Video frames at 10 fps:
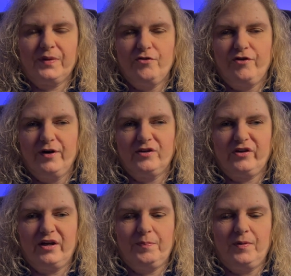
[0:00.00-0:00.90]
For
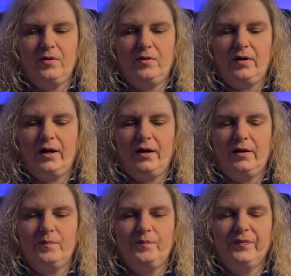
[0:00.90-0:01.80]
example,
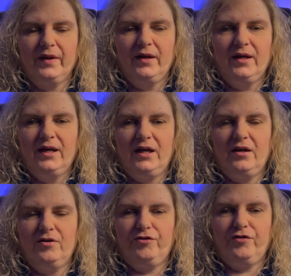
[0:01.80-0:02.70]

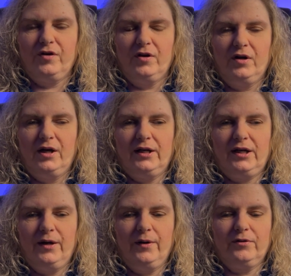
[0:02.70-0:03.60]
if a
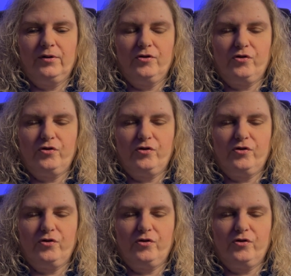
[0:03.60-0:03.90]
character's